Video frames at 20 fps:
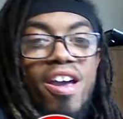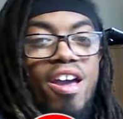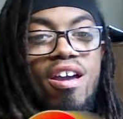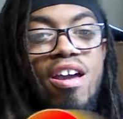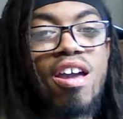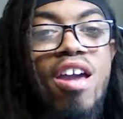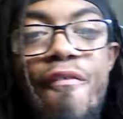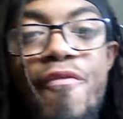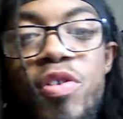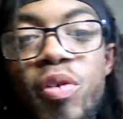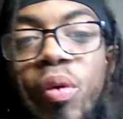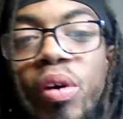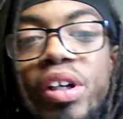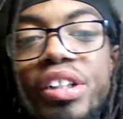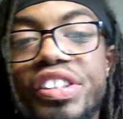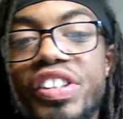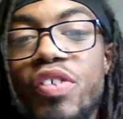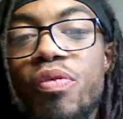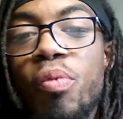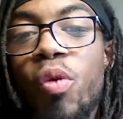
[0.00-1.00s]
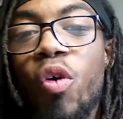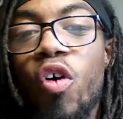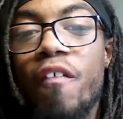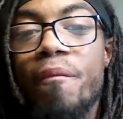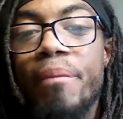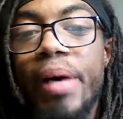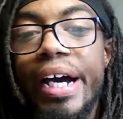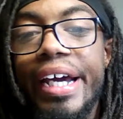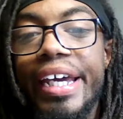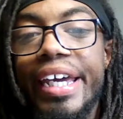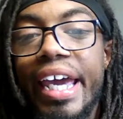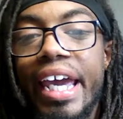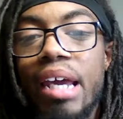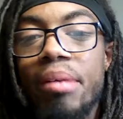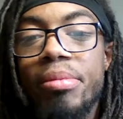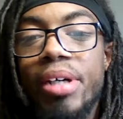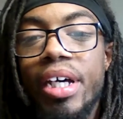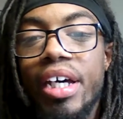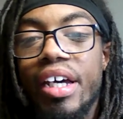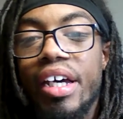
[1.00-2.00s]
If you want to see more of my
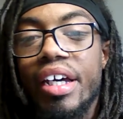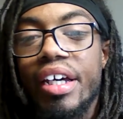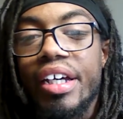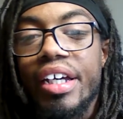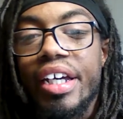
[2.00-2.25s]
game and